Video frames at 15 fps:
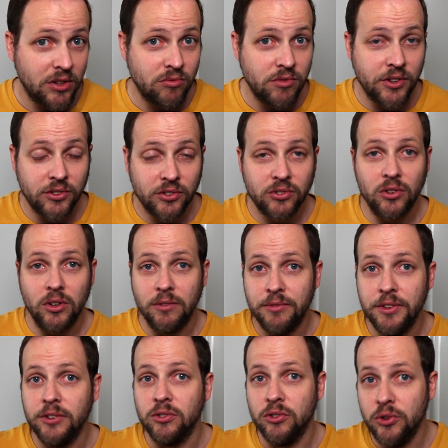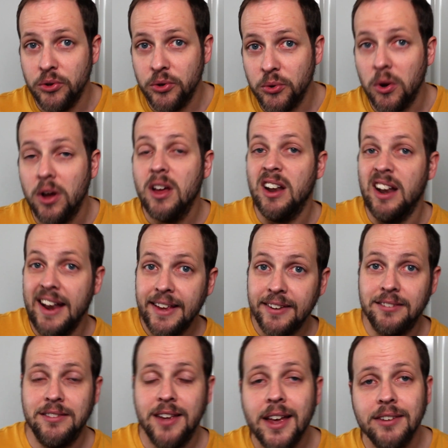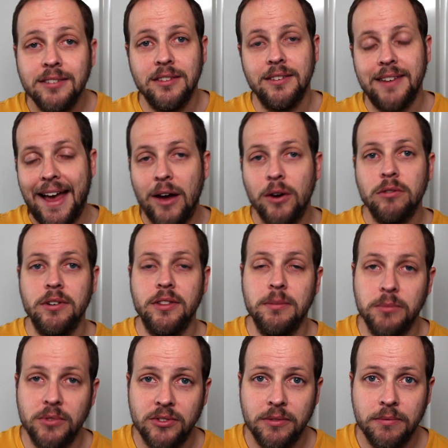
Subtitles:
risks of these new, less tested algorithms.